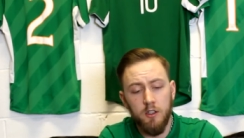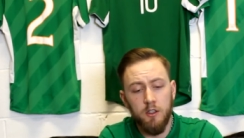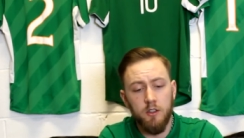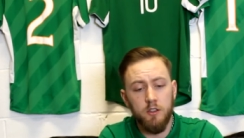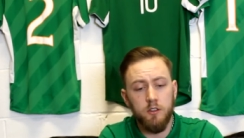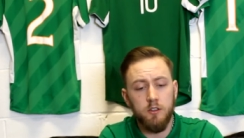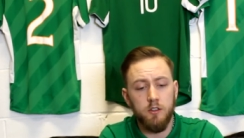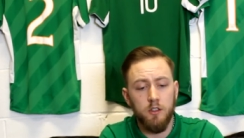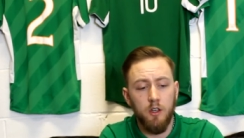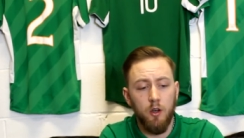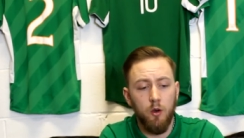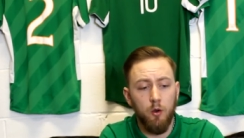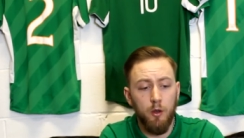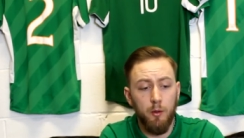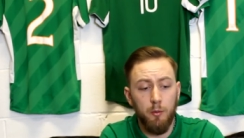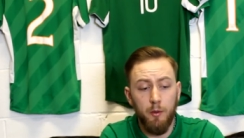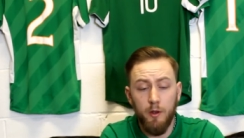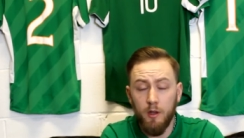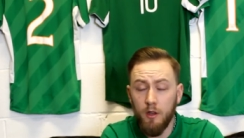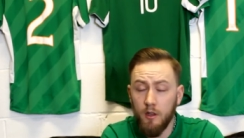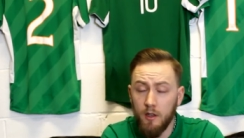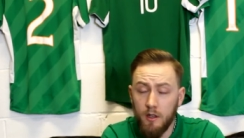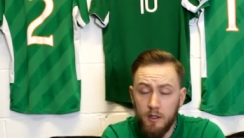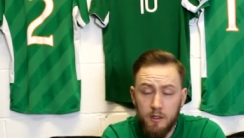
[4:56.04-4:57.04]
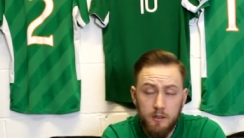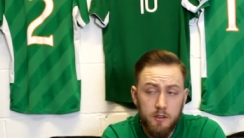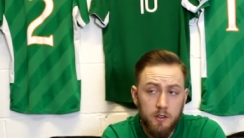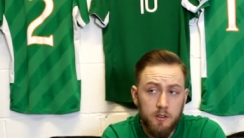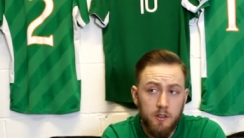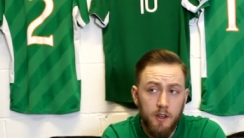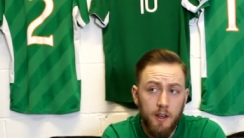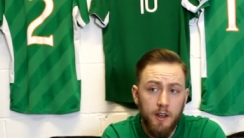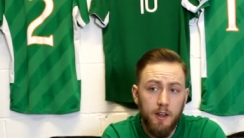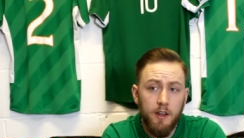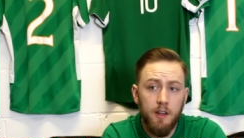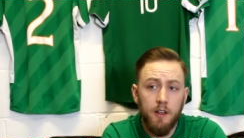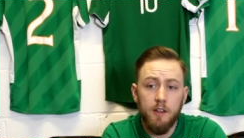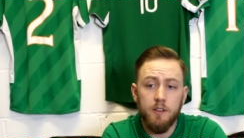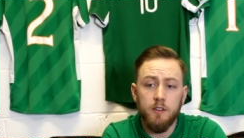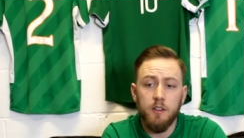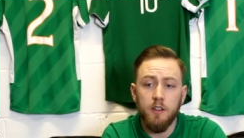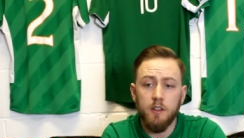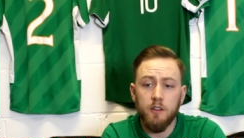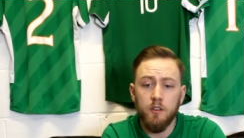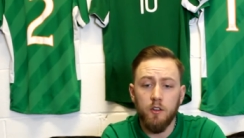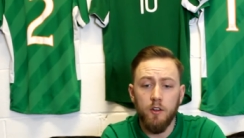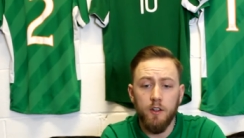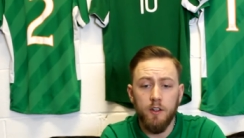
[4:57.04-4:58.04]
So, as I say, it's
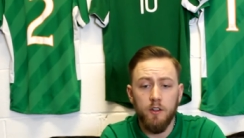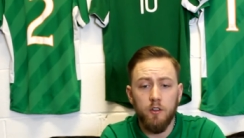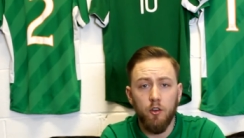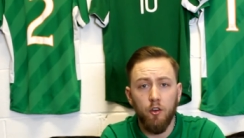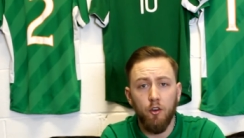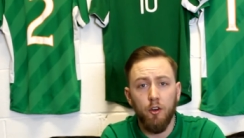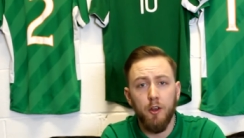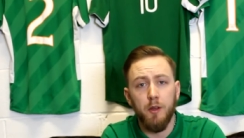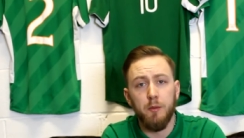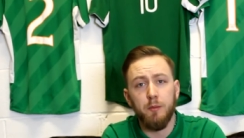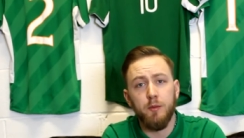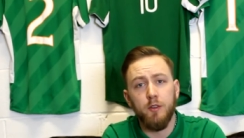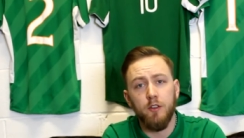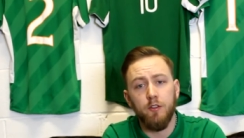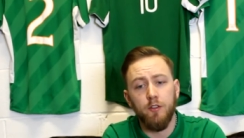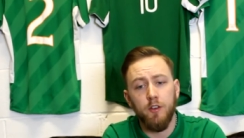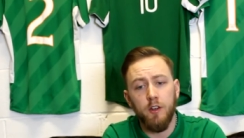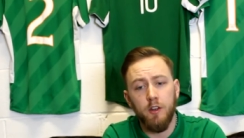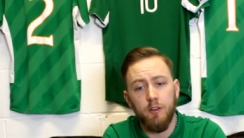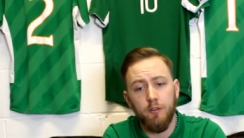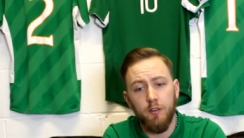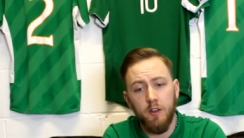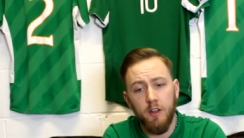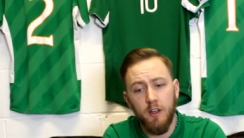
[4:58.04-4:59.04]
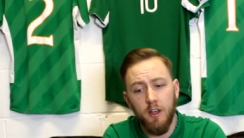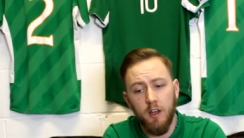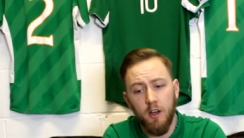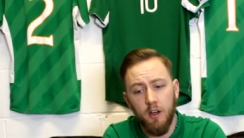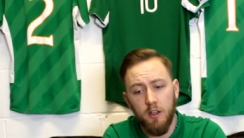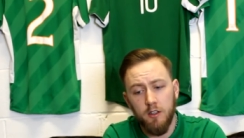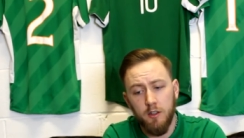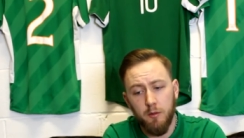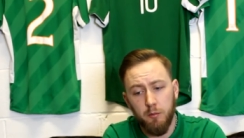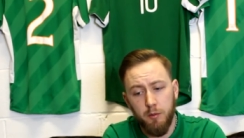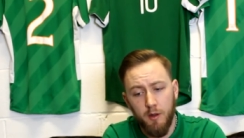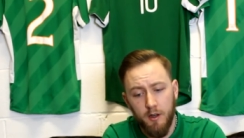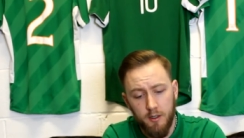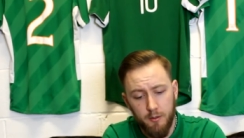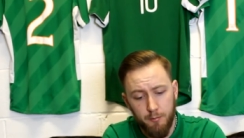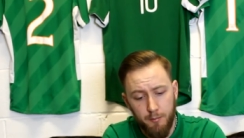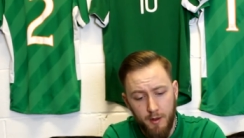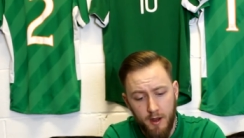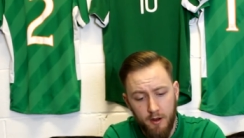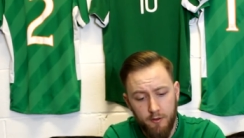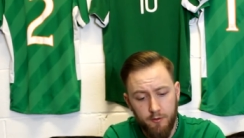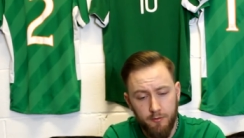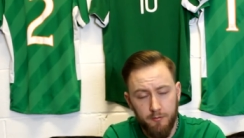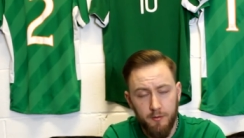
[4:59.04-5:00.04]
exciting times if, if we can get all these players
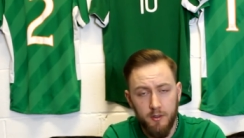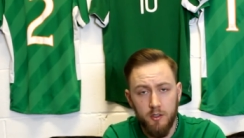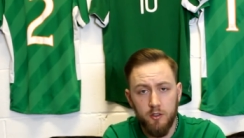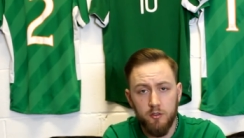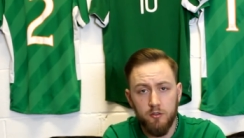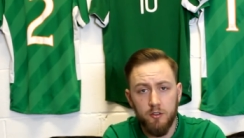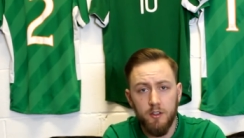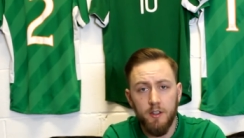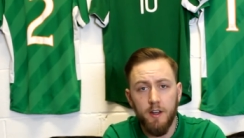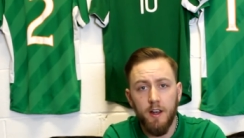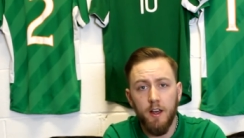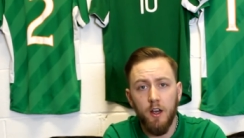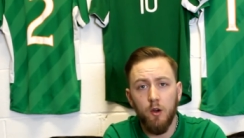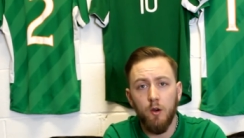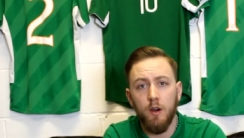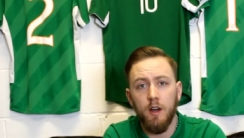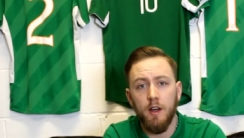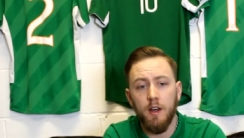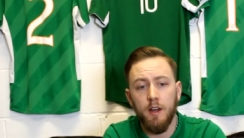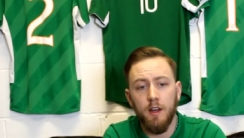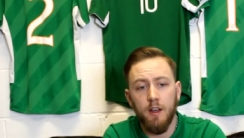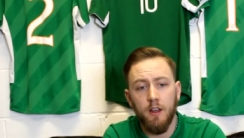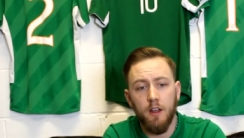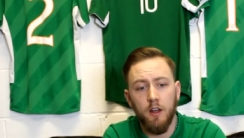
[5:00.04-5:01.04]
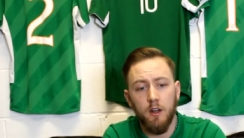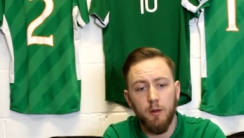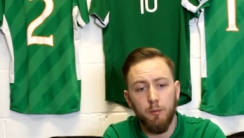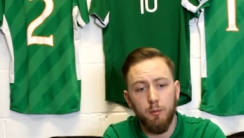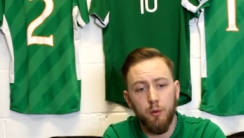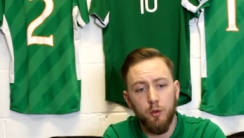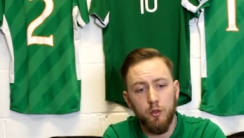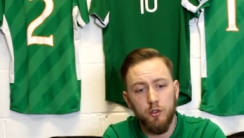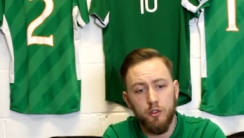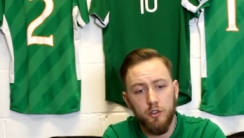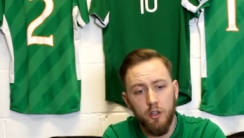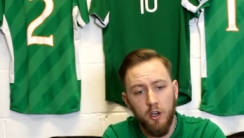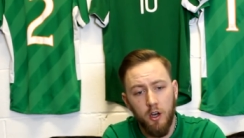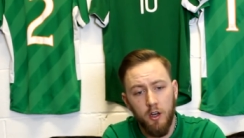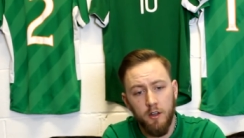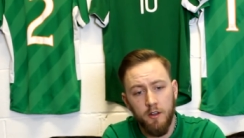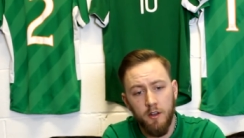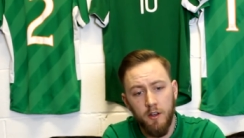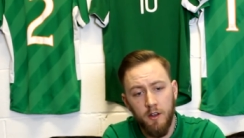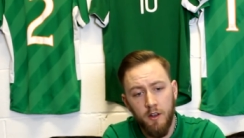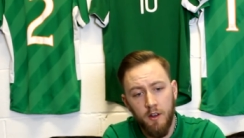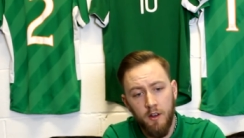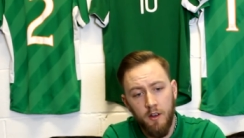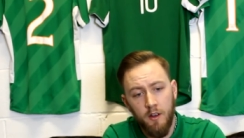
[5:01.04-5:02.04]
back from injury now and, and kind of push on.